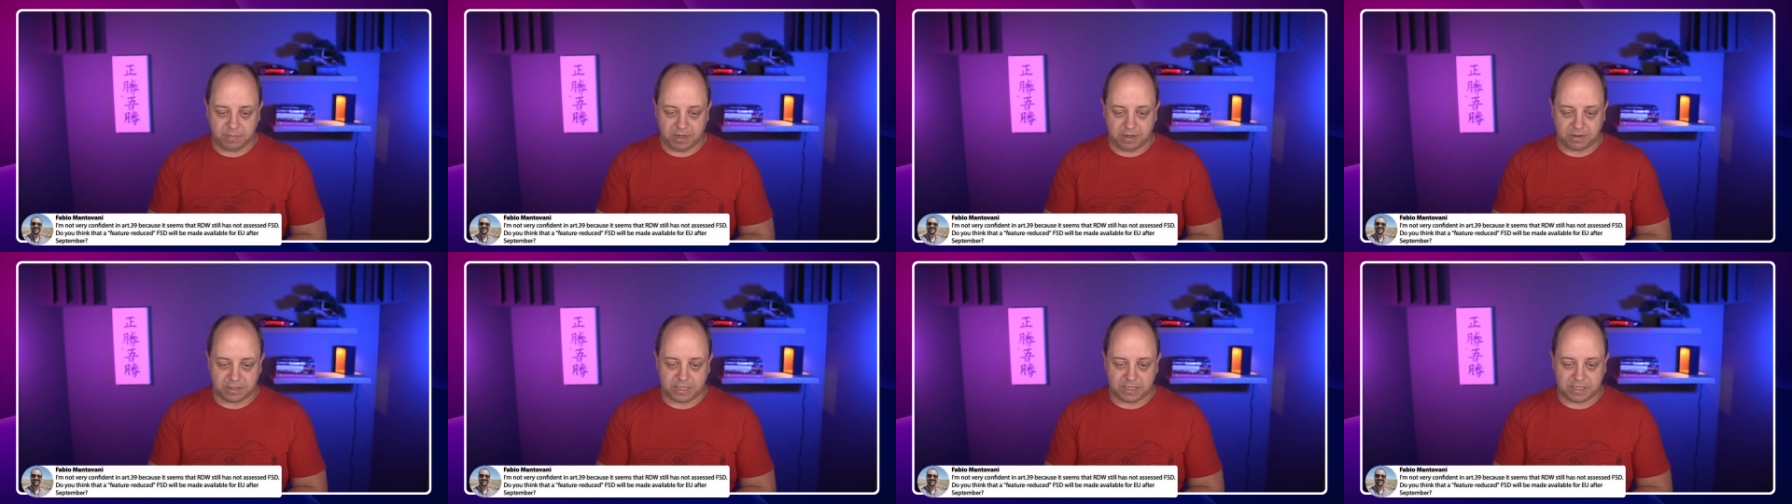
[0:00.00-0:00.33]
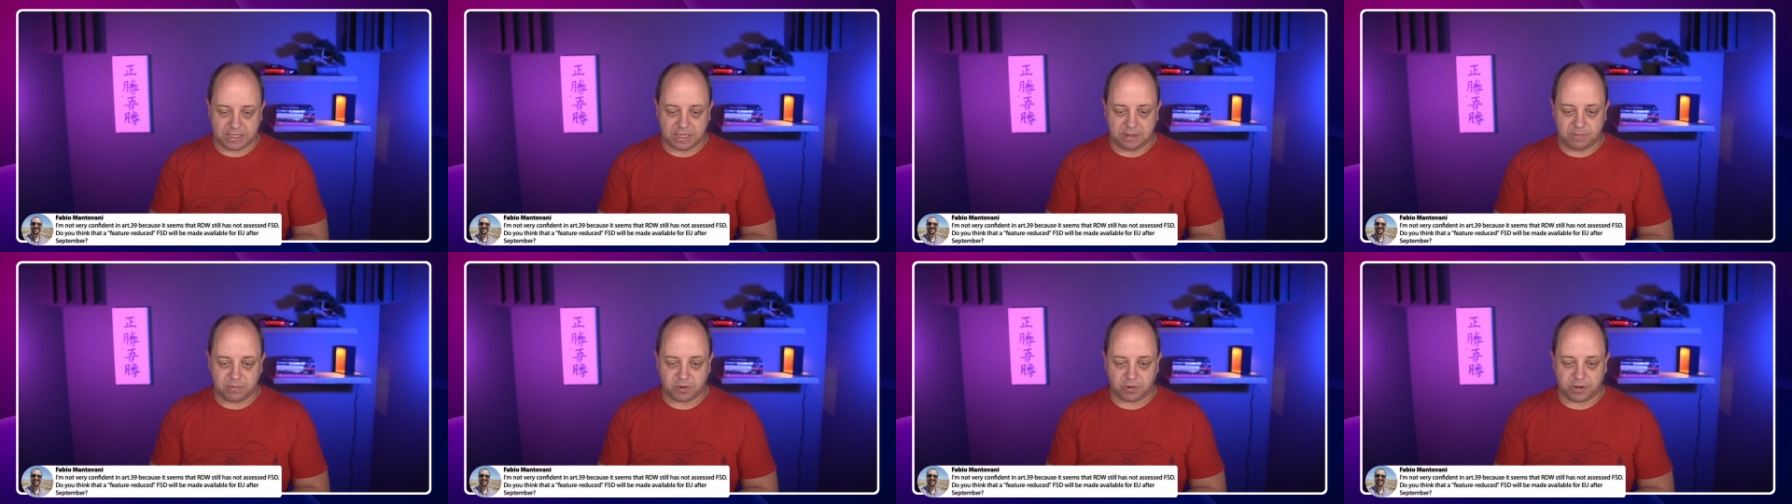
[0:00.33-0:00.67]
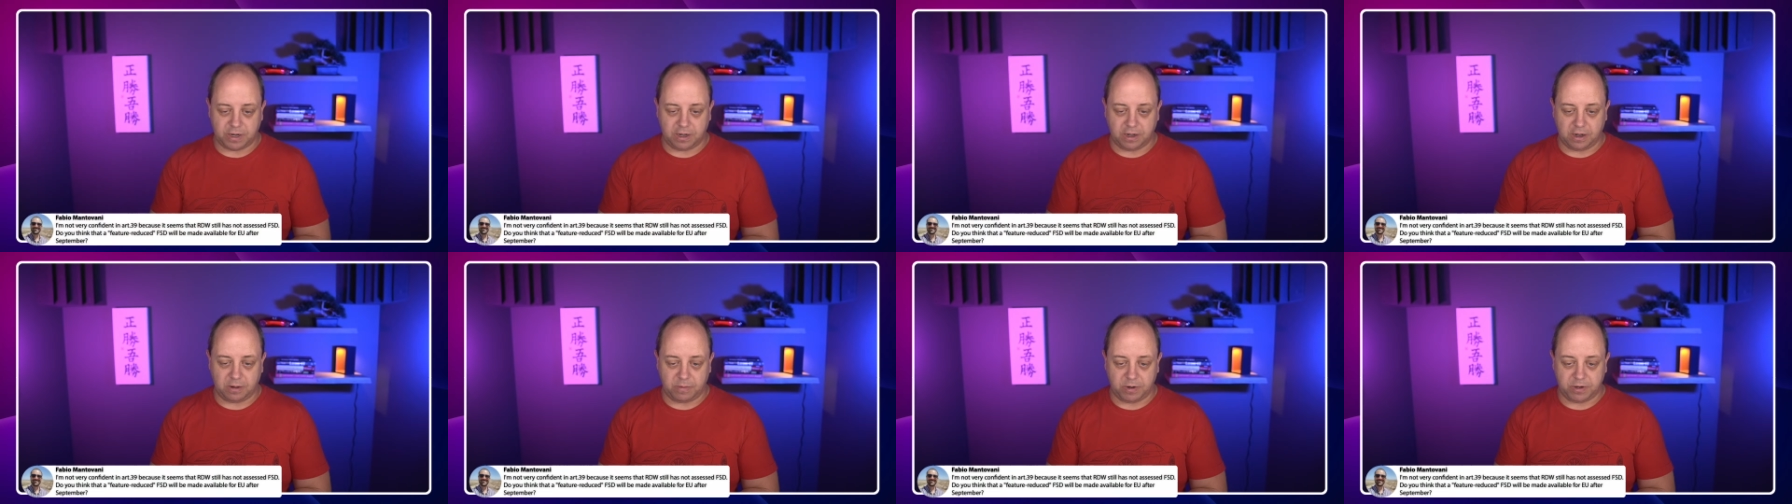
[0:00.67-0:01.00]
because it seems
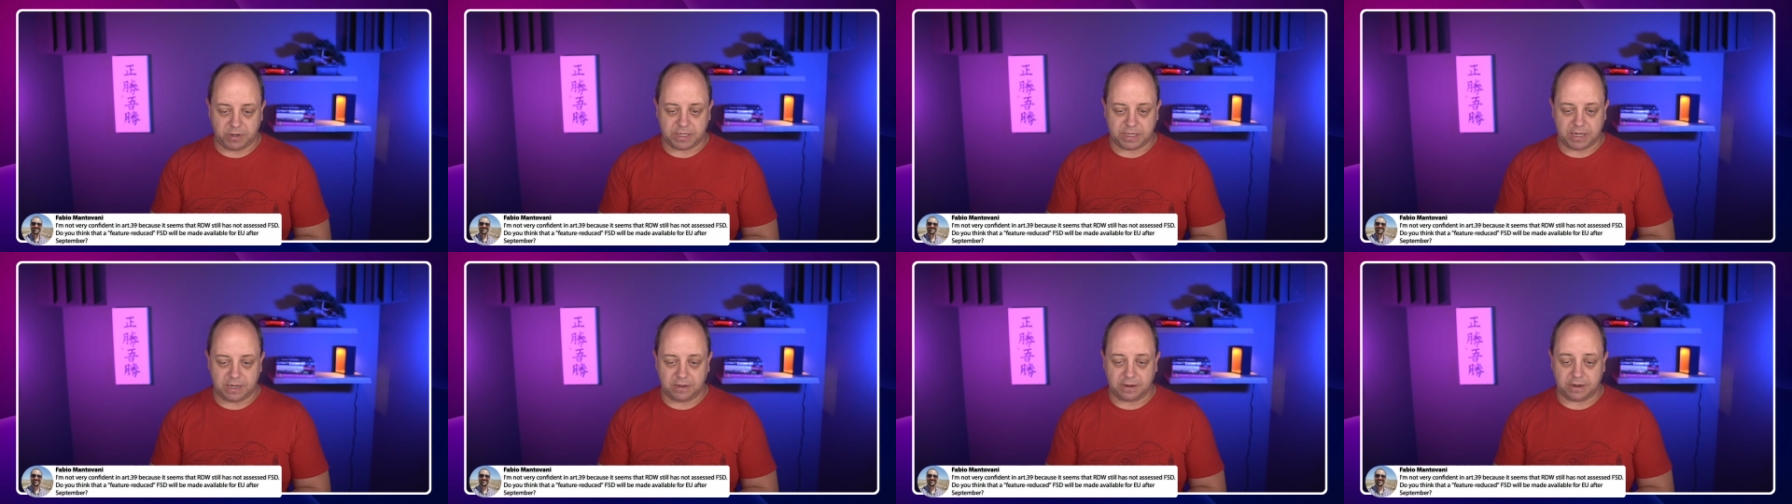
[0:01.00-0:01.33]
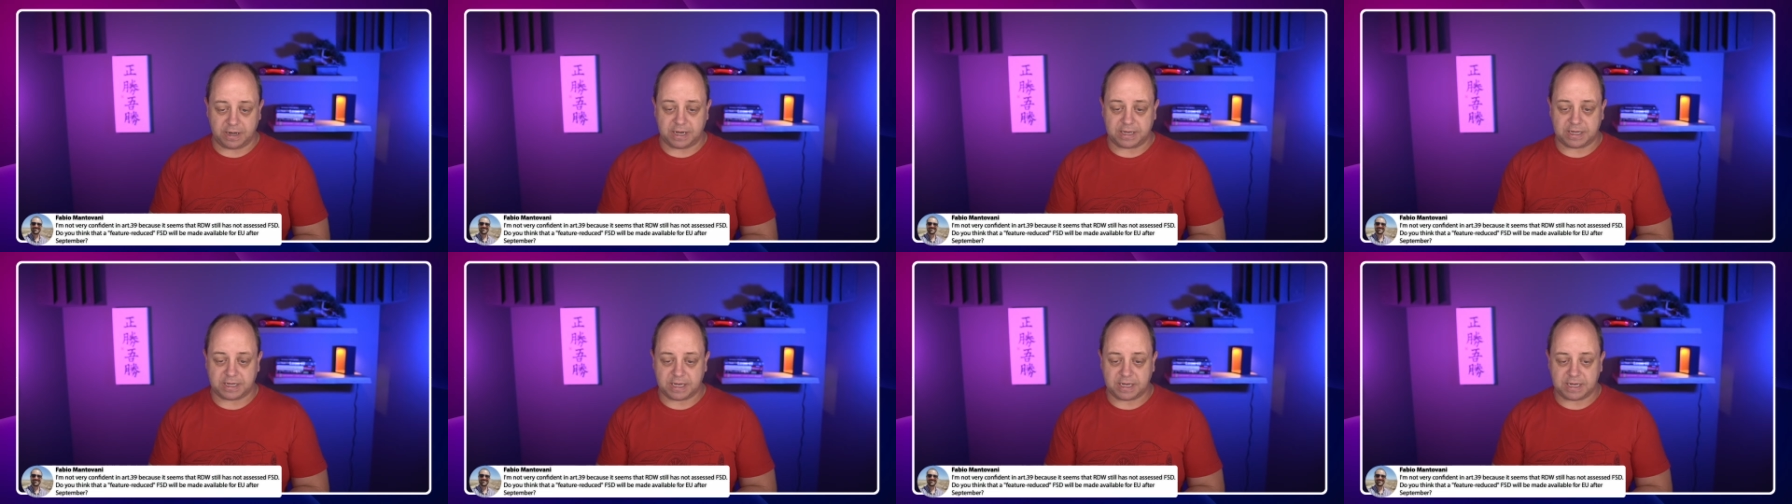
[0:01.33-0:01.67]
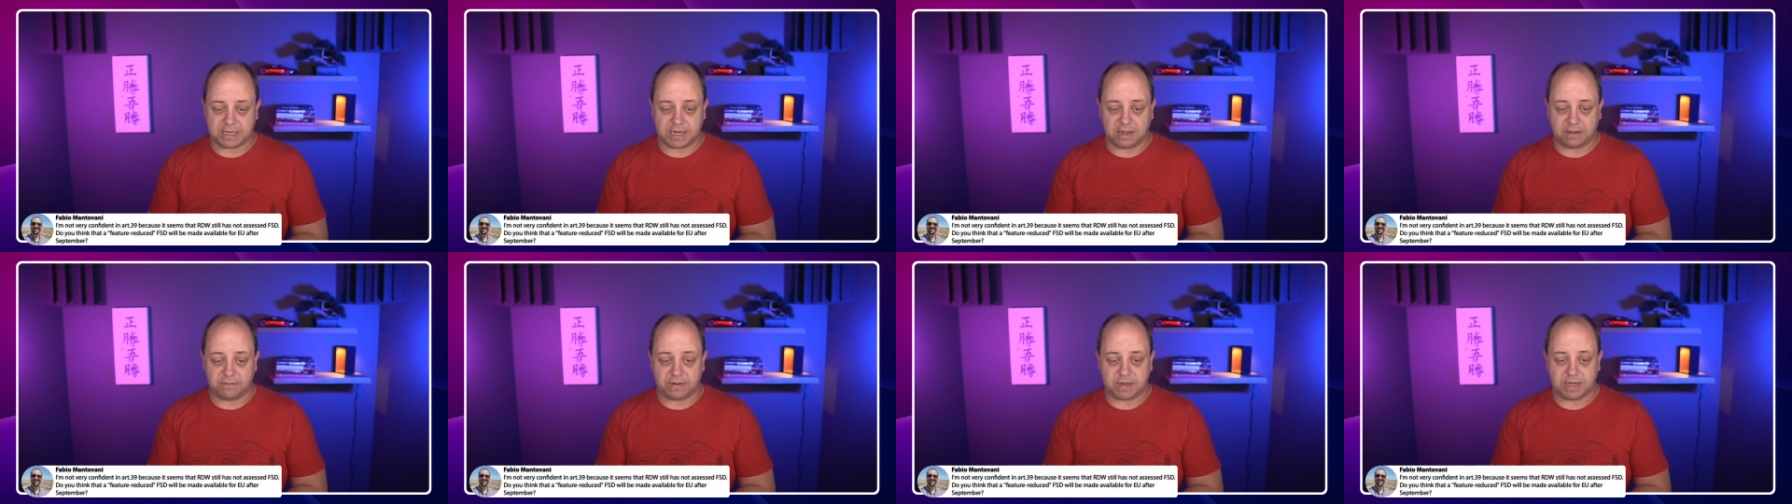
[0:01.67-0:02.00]
RDW is still not
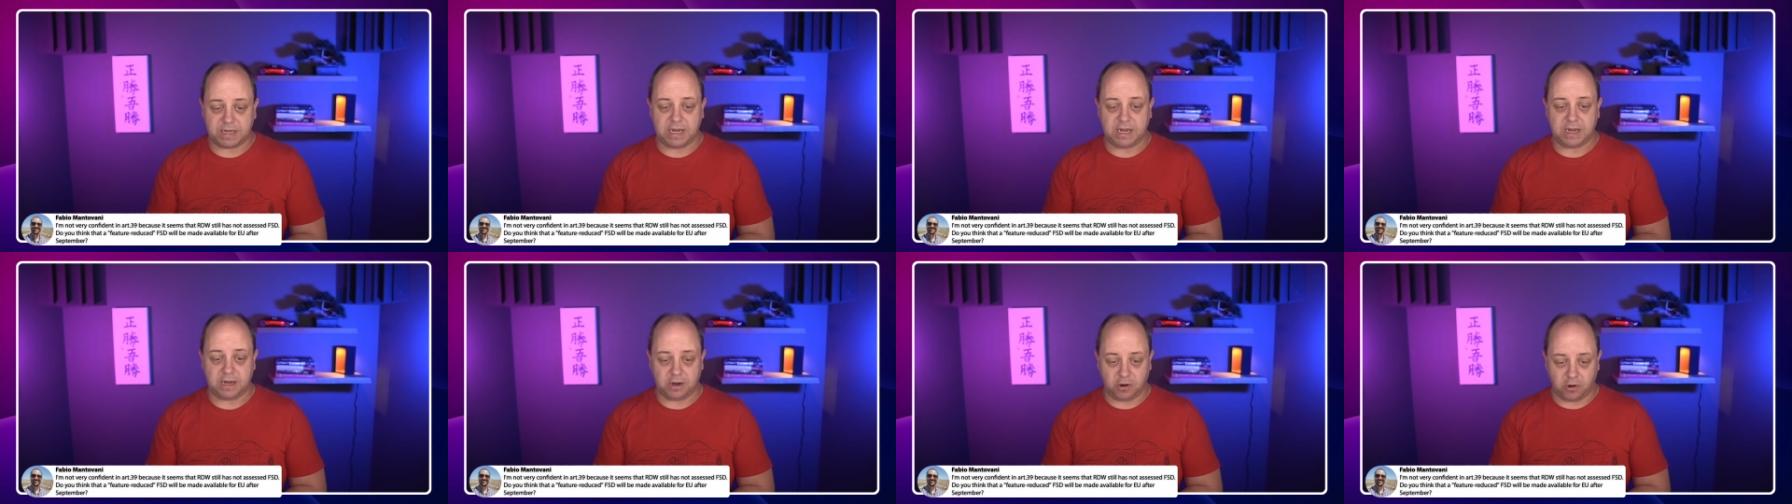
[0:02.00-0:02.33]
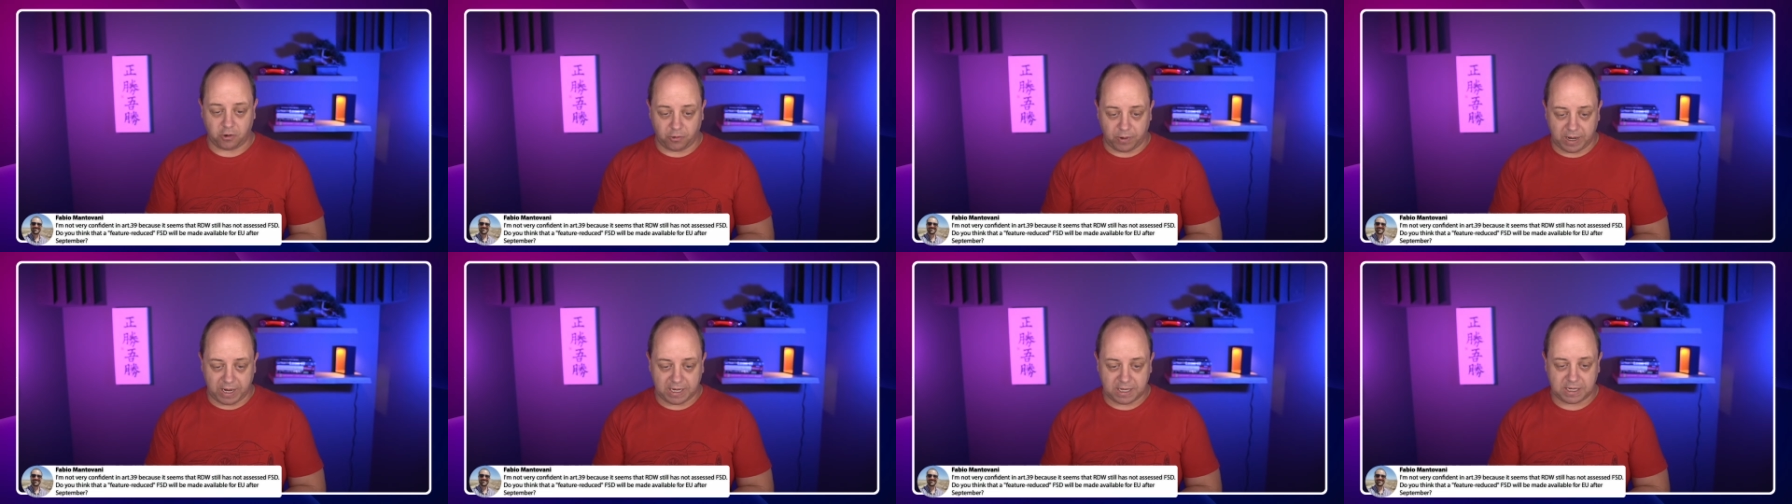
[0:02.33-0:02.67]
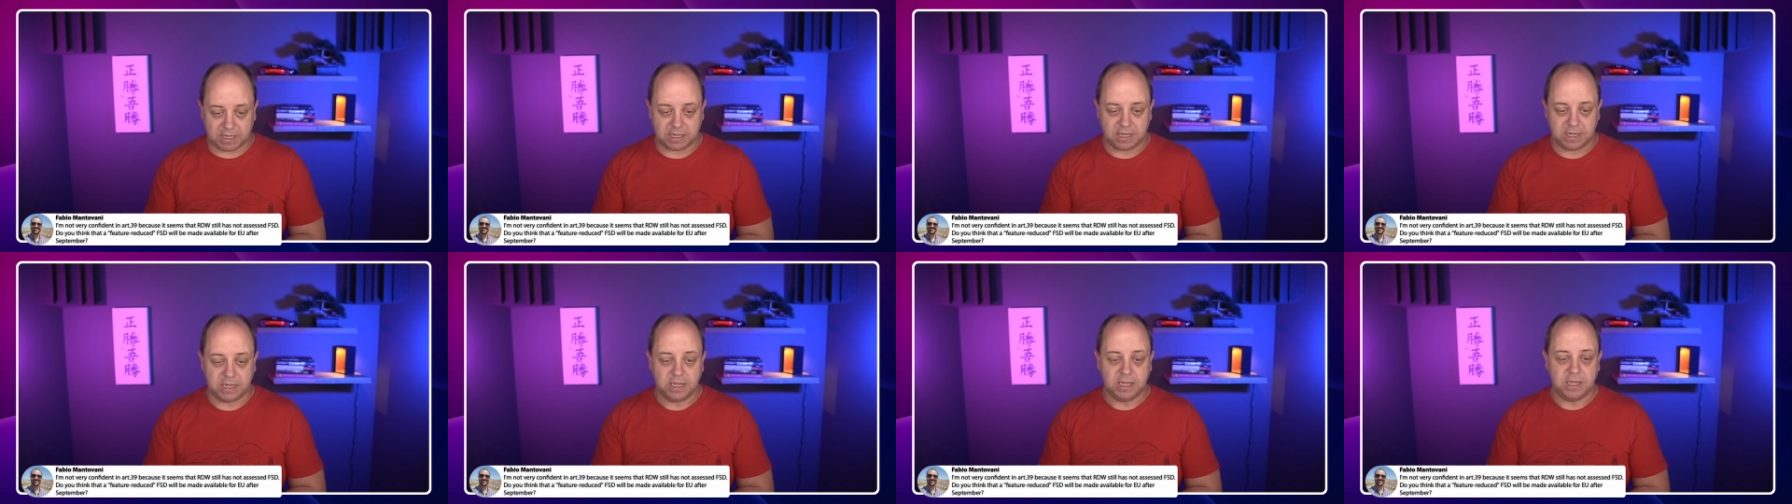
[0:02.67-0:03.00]
assessed FSD,
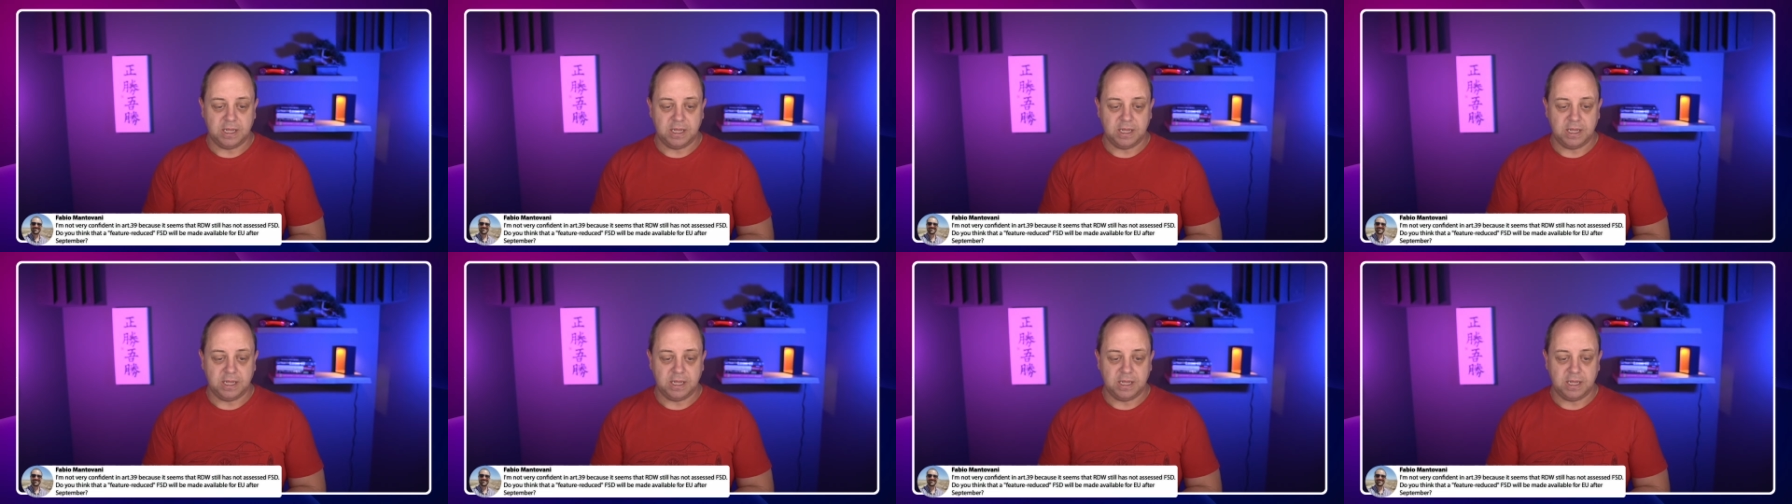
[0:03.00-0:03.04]
correct.